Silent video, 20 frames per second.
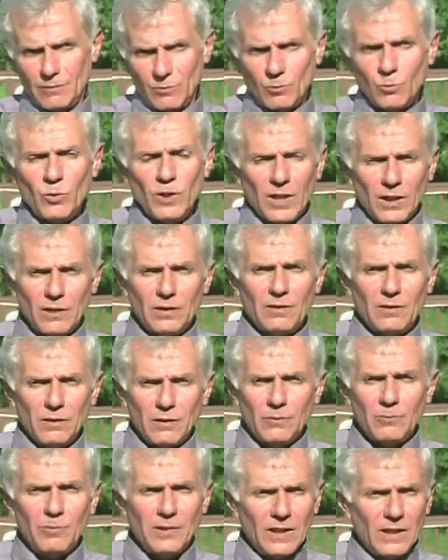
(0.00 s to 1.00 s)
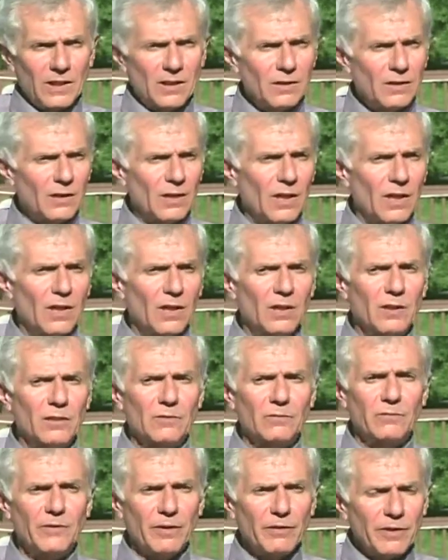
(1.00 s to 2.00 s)
will be
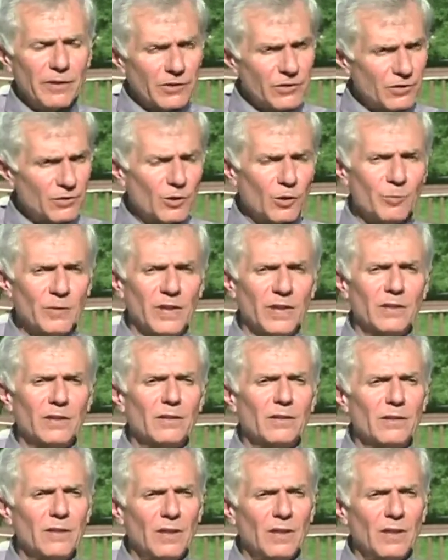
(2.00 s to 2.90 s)
very disturbing.